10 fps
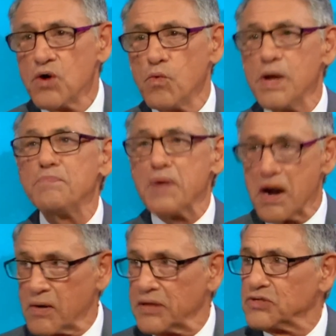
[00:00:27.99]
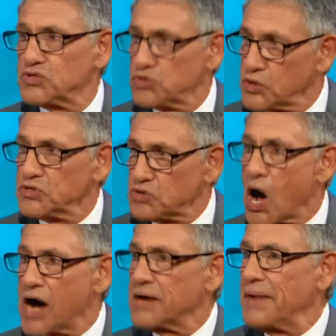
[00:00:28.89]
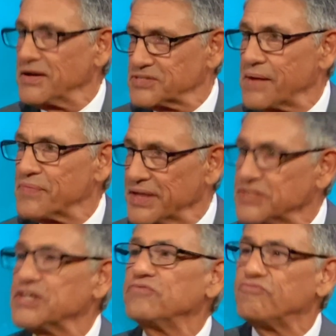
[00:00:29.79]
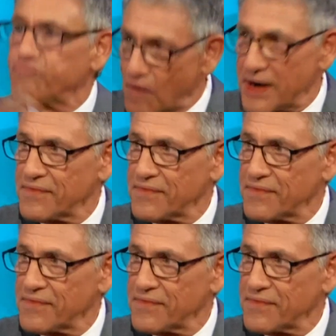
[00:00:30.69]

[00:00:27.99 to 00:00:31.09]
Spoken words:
we parents shouldn't talk about some things in front of